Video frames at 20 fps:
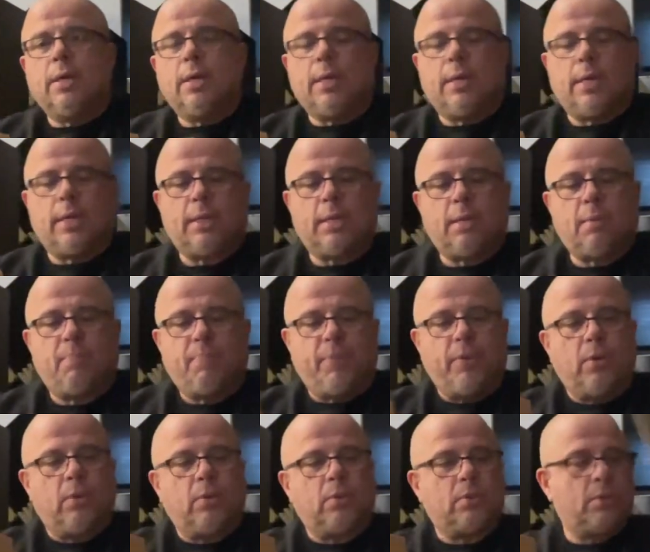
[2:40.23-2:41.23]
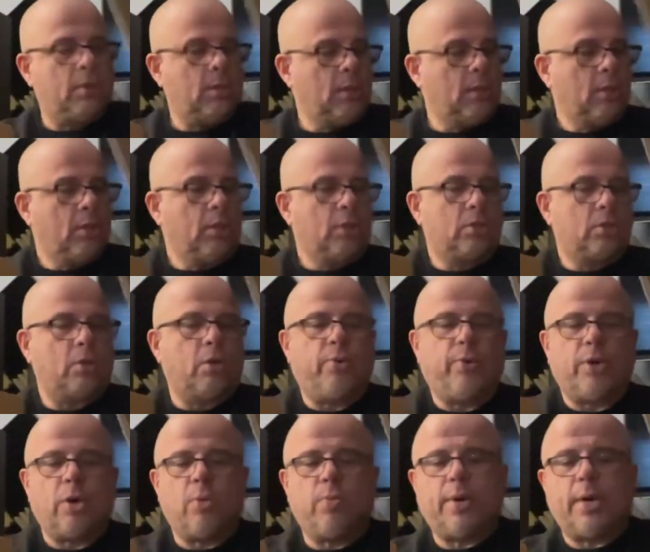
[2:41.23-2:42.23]
and then built. So here we
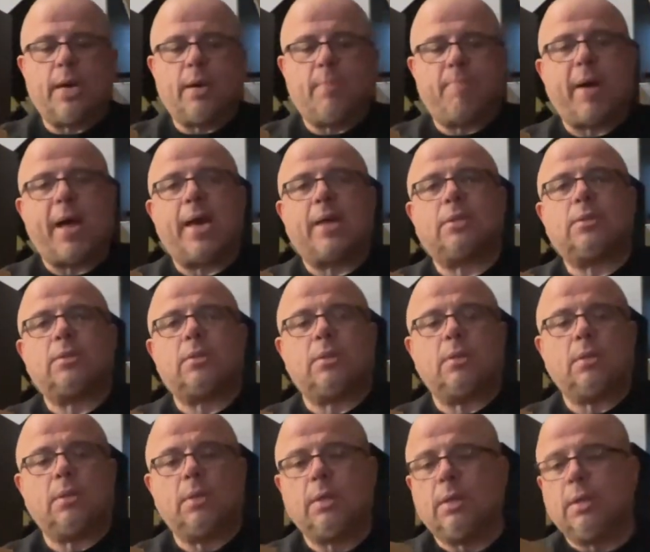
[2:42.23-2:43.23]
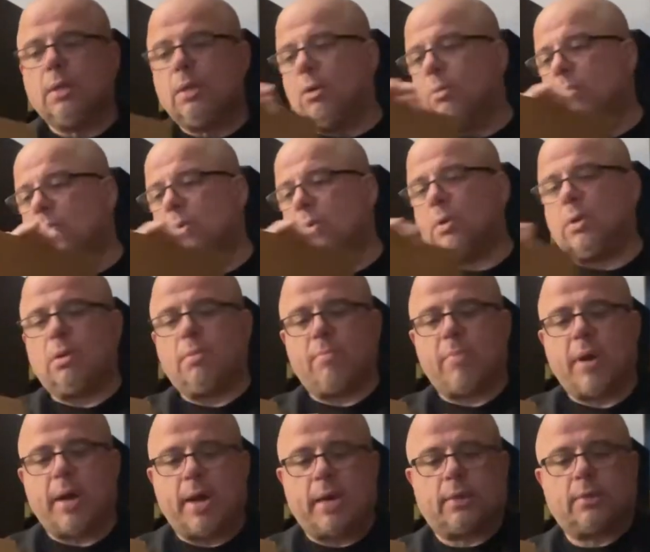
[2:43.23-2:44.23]
go, we got a box within a
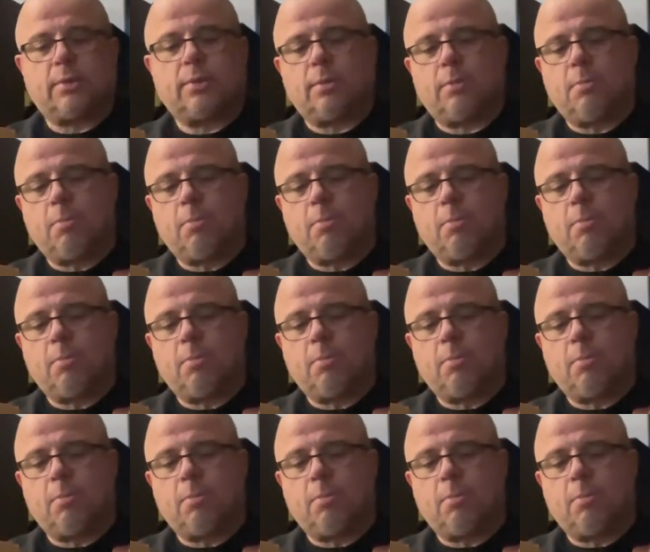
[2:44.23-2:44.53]
box.